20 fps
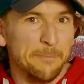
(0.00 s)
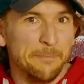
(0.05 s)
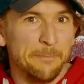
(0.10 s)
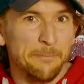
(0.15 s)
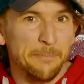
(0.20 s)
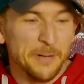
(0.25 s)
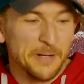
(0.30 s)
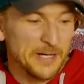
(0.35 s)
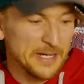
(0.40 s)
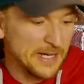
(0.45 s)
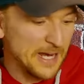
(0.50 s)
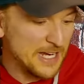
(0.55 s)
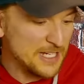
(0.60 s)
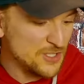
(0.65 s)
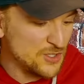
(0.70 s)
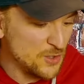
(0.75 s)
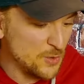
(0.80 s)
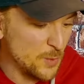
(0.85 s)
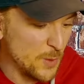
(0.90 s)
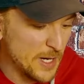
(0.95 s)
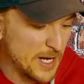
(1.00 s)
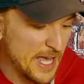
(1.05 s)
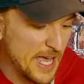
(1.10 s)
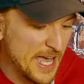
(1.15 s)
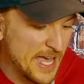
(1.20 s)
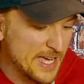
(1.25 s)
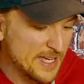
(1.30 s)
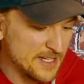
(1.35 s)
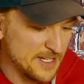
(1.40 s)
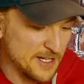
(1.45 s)
But I do want to
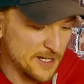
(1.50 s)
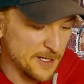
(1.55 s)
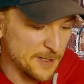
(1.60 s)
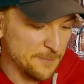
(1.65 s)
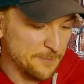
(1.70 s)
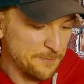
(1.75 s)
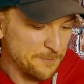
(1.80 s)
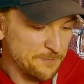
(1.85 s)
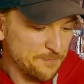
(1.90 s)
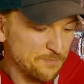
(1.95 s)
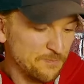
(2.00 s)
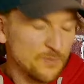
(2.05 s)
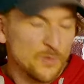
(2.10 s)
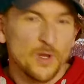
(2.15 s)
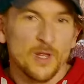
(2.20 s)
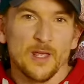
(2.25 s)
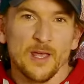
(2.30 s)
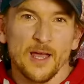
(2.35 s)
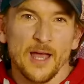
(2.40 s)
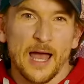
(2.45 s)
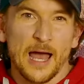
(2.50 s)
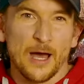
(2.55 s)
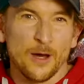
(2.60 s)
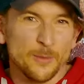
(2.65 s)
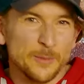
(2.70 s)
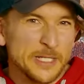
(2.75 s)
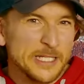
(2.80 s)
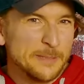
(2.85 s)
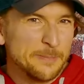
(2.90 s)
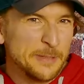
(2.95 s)
add here, how
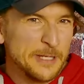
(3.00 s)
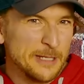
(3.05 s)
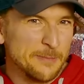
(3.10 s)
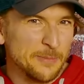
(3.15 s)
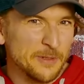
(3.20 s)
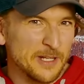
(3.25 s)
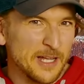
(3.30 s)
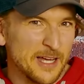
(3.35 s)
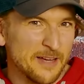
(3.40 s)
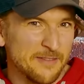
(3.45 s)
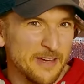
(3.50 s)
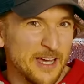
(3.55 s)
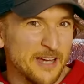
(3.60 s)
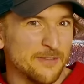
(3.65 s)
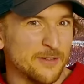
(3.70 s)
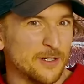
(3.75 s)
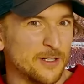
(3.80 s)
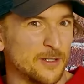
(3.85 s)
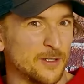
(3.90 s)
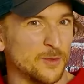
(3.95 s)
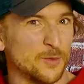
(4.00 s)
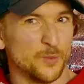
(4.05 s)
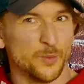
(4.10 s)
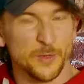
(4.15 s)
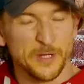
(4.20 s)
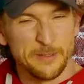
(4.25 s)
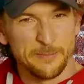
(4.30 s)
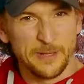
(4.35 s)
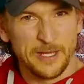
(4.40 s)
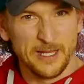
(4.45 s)
many people have ever
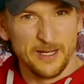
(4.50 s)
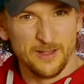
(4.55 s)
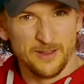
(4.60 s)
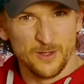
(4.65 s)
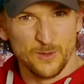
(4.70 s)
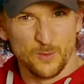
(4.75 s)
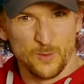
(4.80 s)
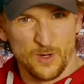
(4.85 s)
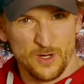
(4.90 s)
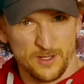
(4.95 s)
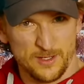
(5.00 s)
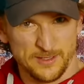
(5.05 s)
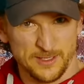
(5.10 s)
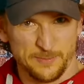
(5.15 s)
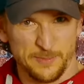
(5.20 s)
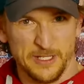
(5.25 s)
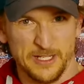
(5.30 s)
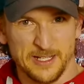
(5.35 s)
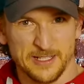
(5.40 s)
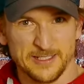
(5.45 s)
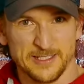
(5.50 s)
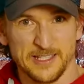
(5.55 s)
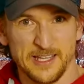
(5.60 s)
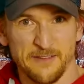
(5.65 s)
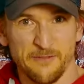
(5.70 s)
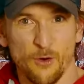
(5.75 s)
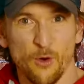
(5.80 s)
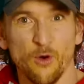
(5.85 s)
repainted their walls because they've